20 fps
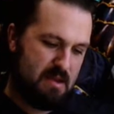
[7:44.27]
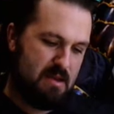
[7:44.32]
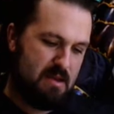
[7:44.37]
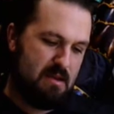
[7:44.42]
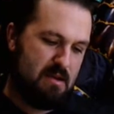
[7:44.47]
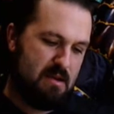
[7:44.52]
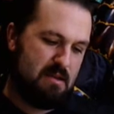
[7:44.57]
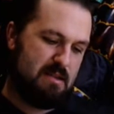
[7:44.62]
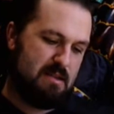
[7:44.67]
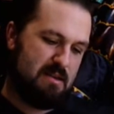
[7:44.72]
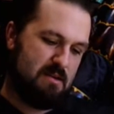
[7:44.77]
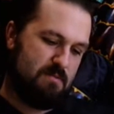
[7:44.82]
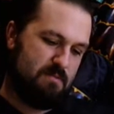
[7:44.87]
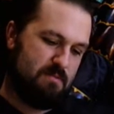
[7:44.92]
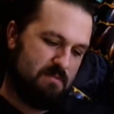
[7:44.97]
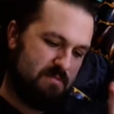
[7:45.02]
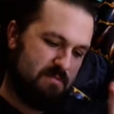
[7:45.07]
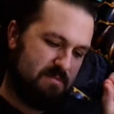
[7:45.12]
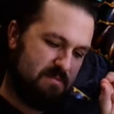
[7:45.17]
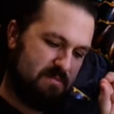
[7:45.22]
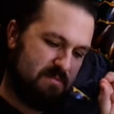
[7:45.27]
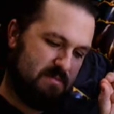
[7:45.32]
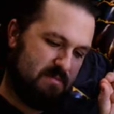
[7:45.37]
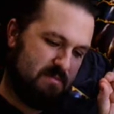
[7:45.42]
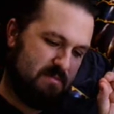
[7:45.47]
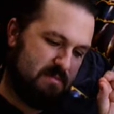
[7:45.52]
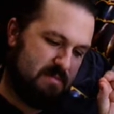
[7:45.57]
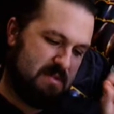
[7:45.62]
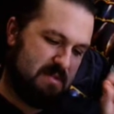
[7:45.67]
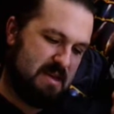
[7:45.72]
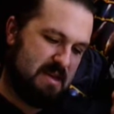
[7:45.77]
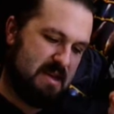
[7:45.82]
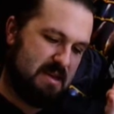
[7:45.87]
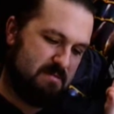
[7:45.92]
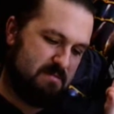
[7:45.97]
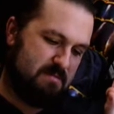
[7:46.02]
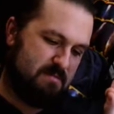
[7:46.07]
Now, that